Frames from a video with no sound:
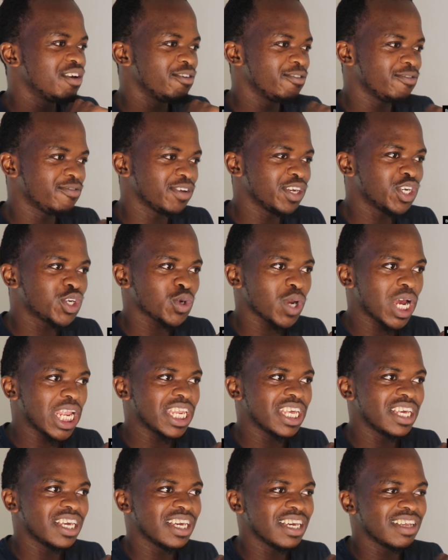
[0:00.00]

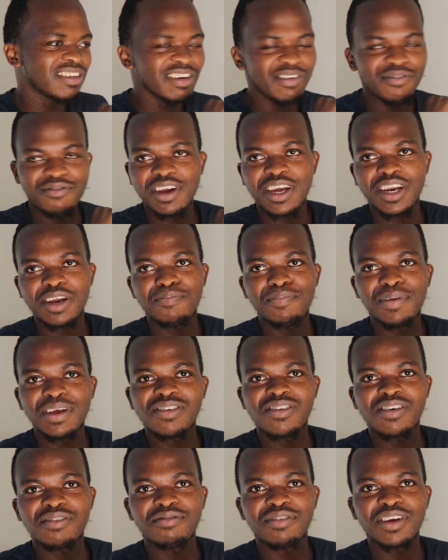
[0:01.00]
Visually it's a very
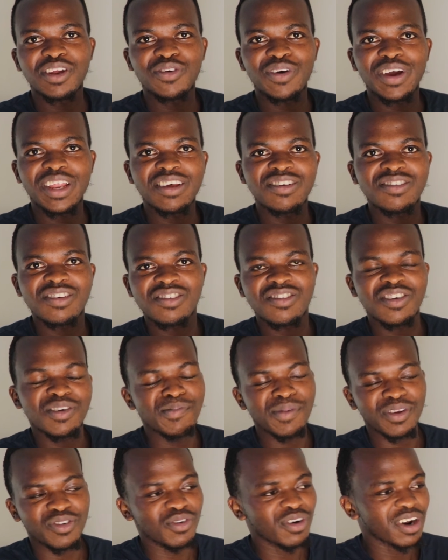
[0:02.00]
pleasing video, and as a
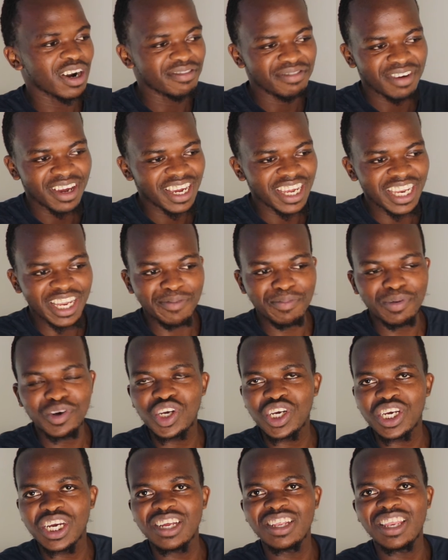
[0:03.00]
cinematographer I can
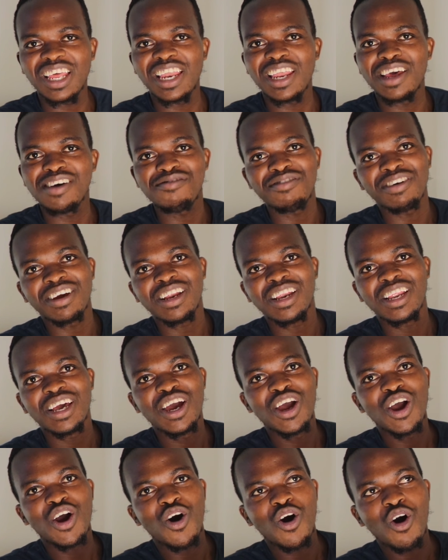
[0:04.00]
appreciate the level
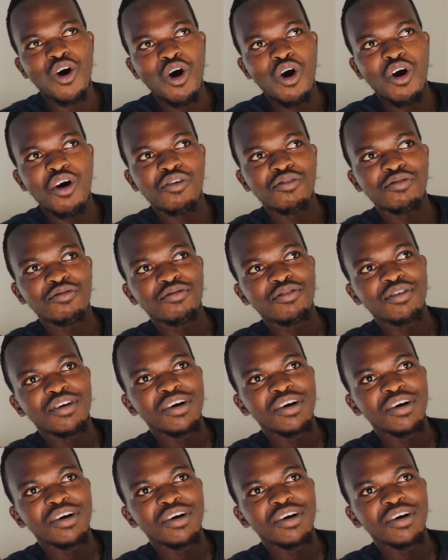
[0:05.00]
of